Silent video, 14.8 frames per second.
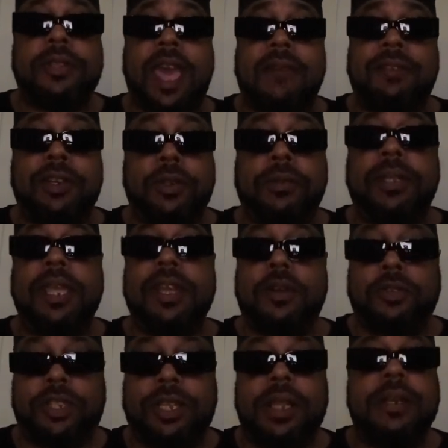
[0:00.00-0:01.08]
to have a little thing
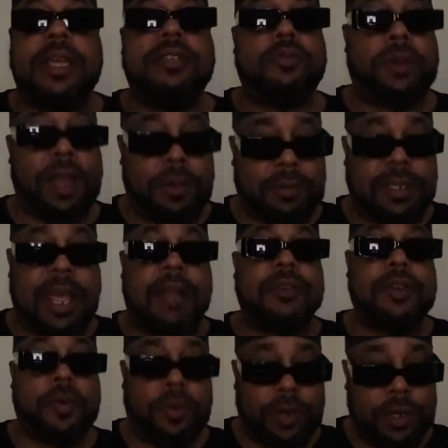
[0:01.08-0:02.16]
on Sundays where they was out
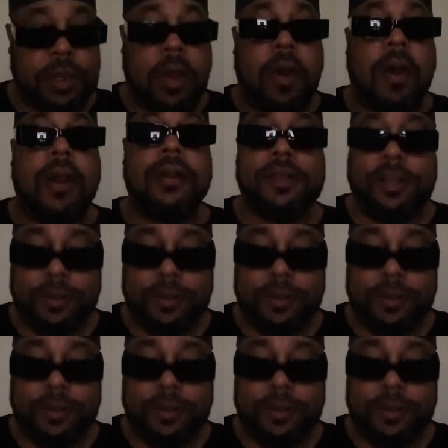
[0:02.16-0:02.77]
there on the yard,